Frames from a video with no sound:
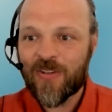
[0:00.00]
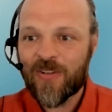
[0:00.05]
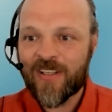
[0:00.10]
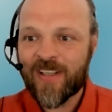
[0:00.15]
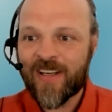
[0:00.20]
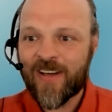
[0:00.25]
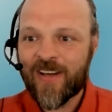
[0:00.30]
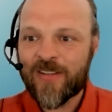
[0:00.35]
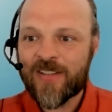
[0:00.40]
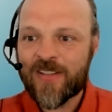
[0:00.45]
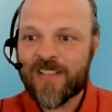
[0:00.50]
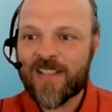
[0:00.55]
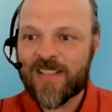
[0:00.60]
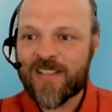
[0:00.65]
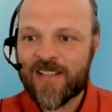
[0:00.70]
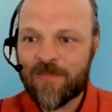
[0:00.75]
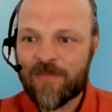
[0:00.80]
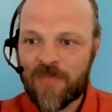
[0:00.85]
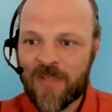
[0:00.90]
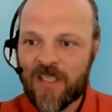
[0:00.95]
It
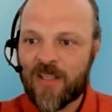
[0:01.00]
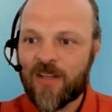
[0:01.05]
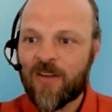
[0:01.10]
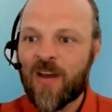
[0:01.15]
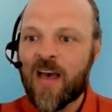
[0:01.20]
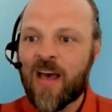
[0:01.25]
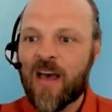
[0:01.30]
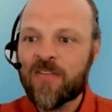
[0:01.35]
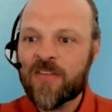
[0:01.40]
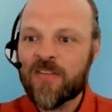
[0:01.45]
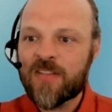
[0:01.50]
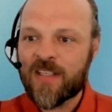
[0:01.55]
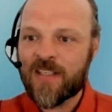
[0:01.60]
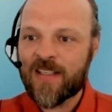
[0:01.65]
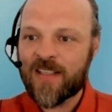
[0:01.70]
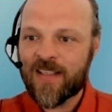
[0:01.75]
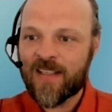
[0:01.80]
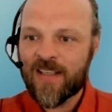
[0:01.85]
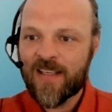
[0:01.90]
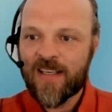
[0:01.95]
doesn't mean you have
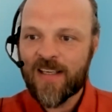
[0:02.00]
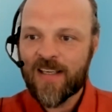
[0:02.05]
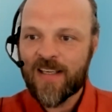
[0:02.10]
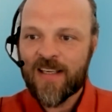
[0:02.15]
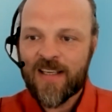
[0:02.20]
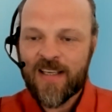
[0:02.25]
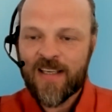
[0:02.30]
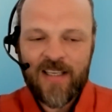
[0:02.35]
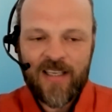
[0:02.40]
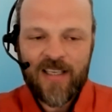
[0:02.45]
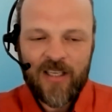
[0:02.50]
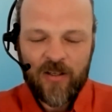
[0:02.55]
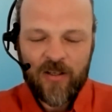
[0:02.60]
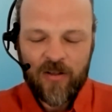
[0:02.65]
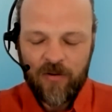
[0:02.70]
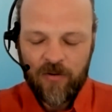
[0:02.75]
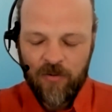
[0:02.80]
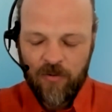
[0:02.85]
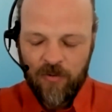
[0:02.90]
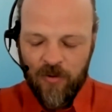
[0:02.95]
to eh,
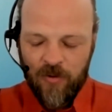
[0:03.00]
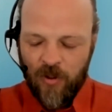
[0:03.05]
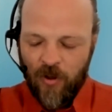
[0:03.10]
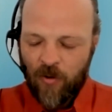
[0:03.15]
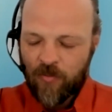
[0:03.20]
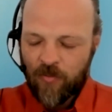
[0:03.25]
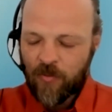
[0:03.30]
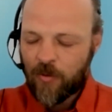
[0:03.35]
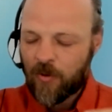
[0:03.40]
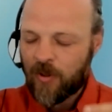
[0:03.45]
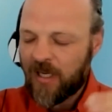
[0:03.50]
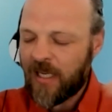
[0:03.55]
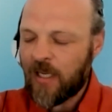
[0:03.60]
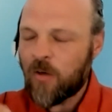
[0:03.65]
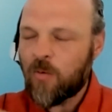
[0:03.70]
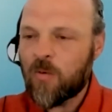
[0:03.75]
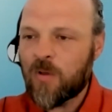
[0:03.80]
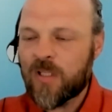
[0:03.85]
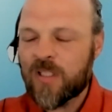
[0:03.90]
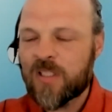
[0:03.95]
go for
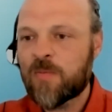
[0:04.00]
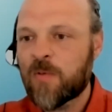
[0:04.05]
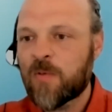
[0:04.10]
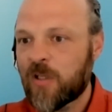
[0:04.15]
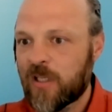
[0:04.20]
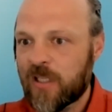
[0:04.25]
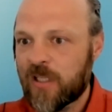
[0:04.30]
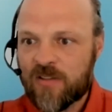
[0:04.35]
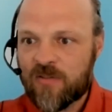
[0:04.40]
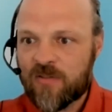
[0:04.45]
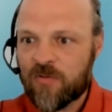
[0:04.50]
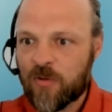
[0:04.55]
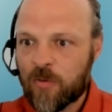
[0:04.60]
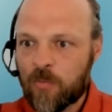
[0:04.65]
equal experience for